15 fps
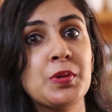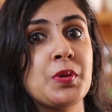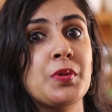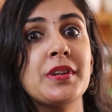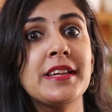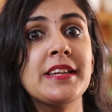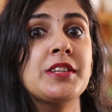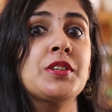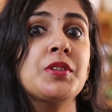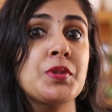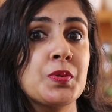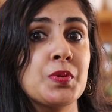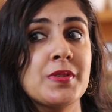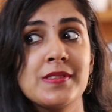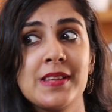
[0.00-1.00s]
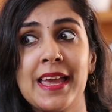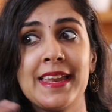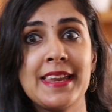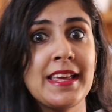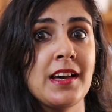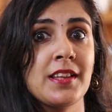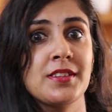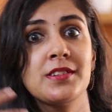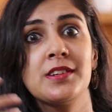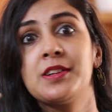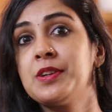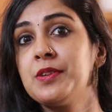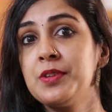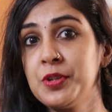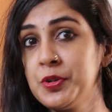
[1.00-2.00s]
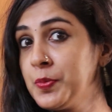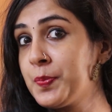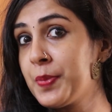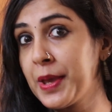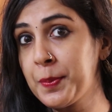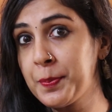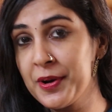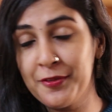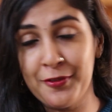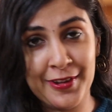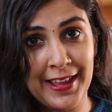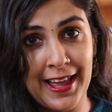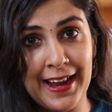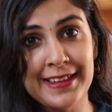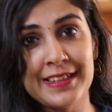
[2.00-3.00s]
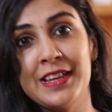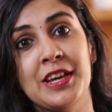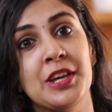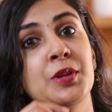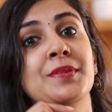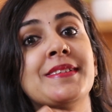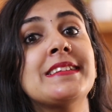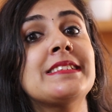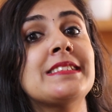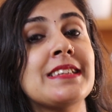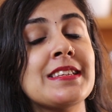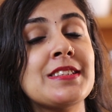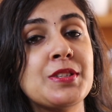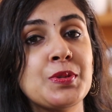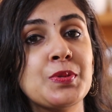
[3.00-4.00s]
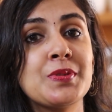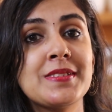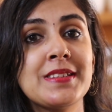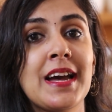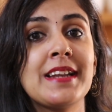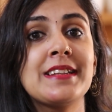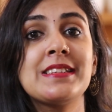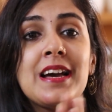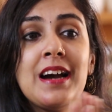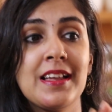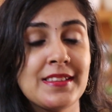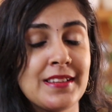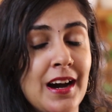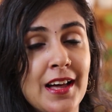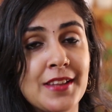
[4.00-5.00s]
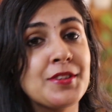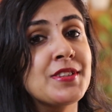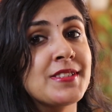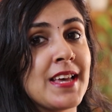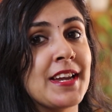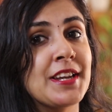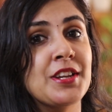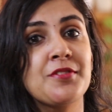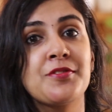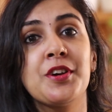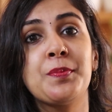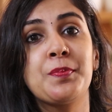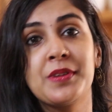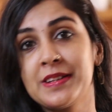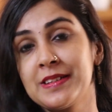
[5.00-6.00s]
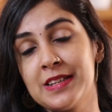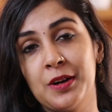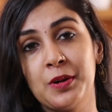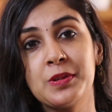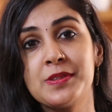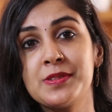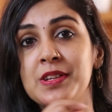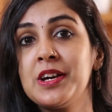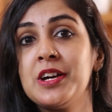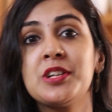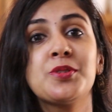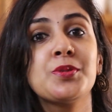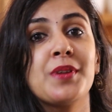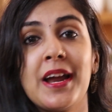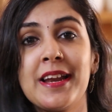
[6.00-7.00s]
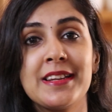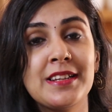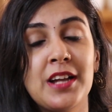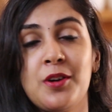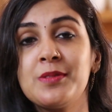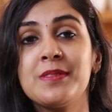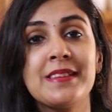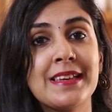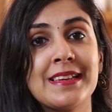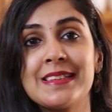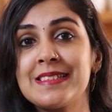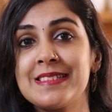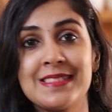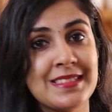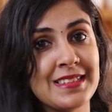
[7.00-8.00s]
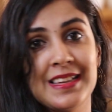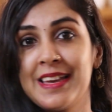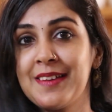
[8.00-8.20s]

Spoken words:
You don't need to use any other new paper for that. You can just use that, the other side of your printouts, to write down things